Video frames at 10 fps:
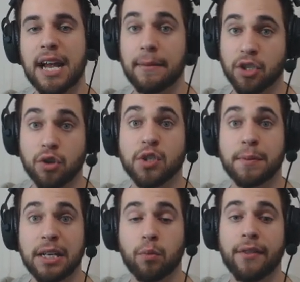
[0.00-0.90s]
×2
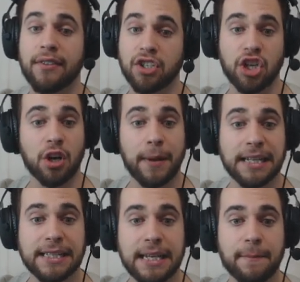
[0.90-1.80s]
speed with the
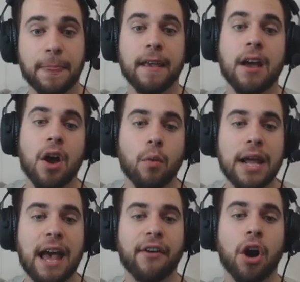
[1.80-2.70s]
Geomancy.
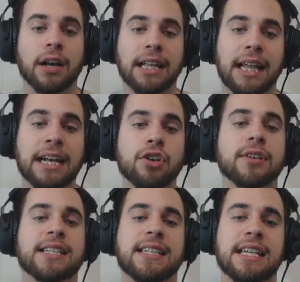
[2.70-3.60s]
We have our
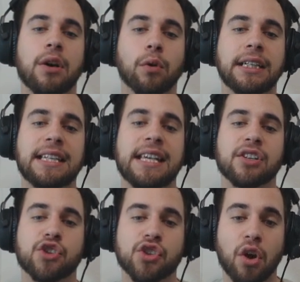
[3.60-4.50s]
Landorus T holding the
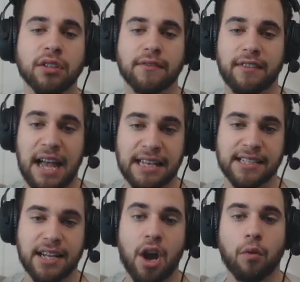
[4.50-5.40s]
Assault
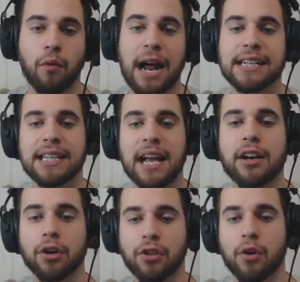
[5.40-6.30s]
Vest, Rock
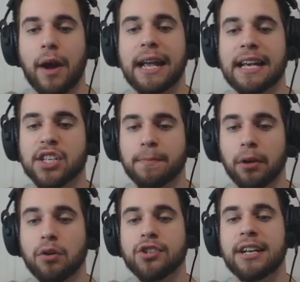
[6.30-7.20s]
Slide, Earthquake,
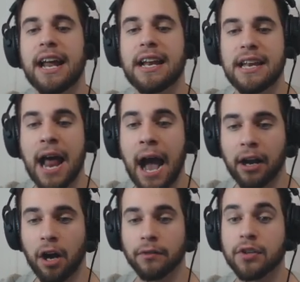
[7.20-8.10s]
Explosion, and
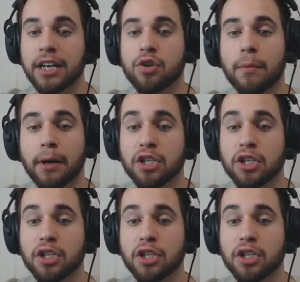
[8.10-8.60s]
Knockoff, trying to do a